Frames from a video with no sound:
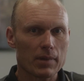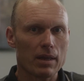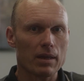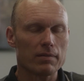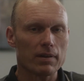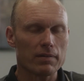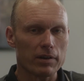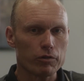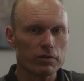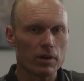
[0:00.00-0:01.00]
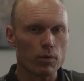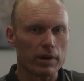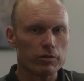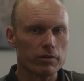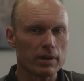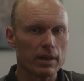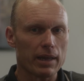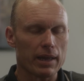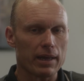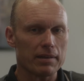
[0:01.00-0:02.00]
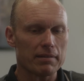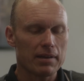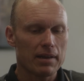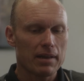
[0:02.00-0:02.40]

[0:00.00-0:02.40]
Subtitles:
It's an interesting question. And